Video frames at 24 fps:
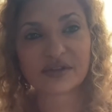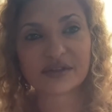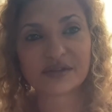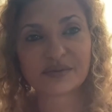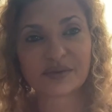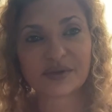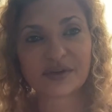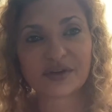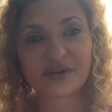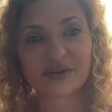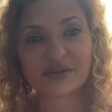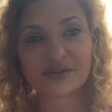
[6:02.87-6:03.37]
it,
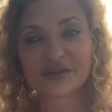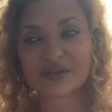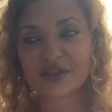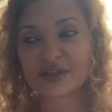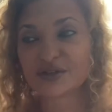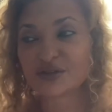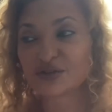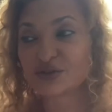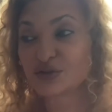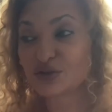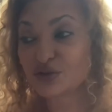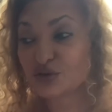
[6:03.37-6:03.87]
because
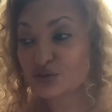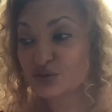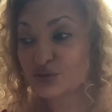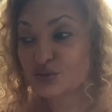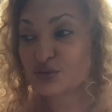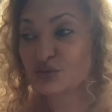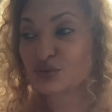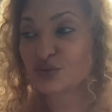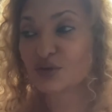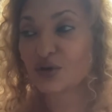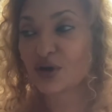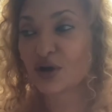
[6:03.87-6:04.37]
it's
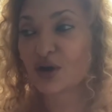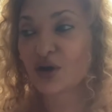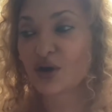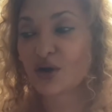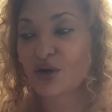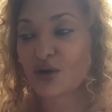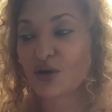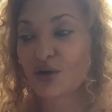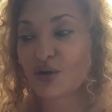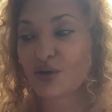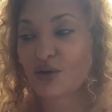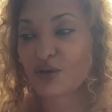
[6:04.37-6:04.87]
you
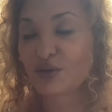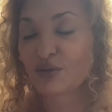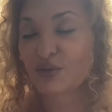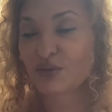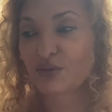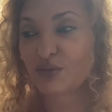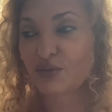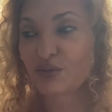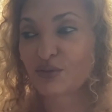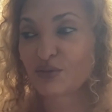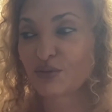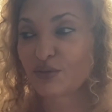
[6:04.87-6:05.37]

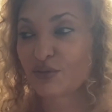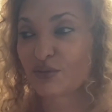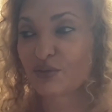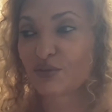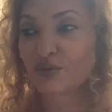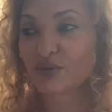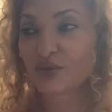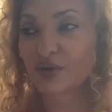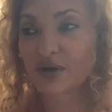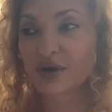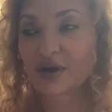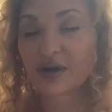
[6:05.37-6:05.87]

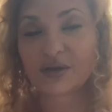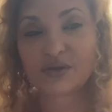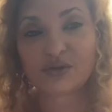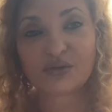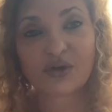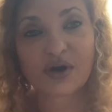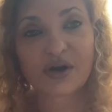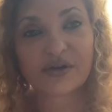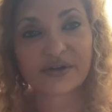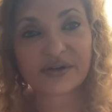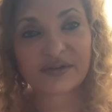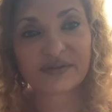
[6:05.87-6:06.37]
who you
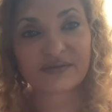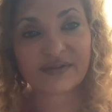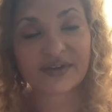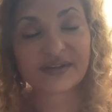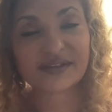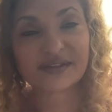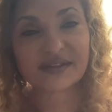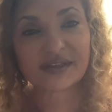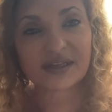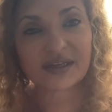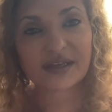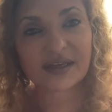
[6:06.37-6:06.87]
are
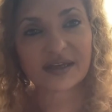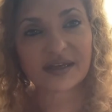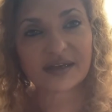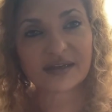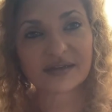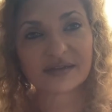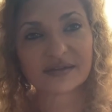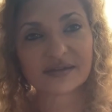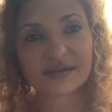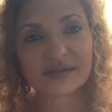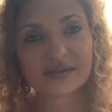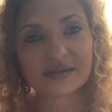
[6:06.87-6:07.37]
investing in.
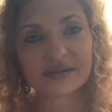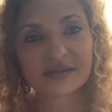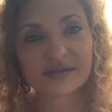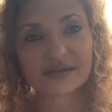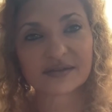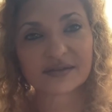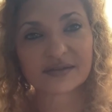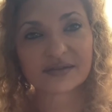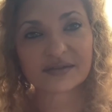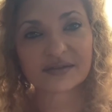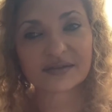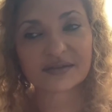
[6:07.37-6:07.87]

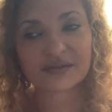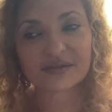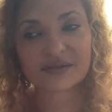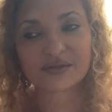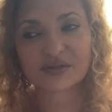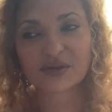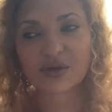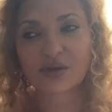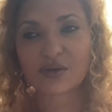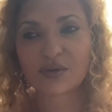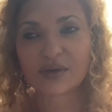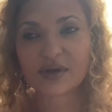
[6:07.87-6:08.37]

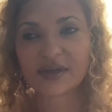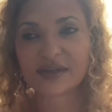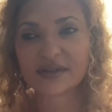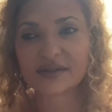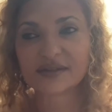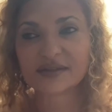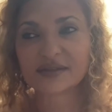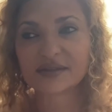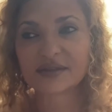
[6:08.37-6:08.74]
So you